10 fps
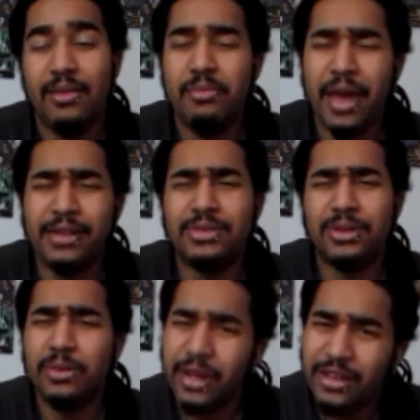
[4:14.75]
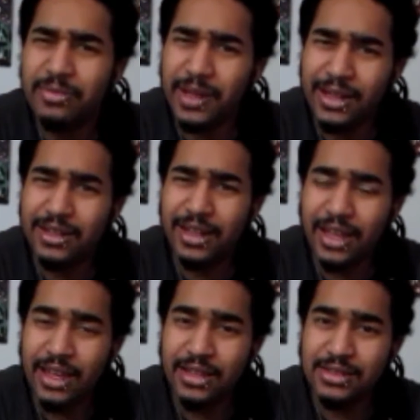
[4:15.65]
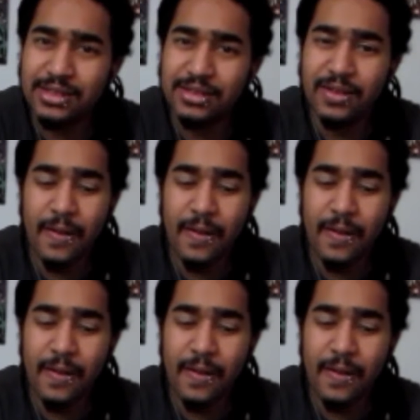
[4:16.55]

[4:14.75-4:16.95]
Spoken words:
backdoor way of painting, I guess.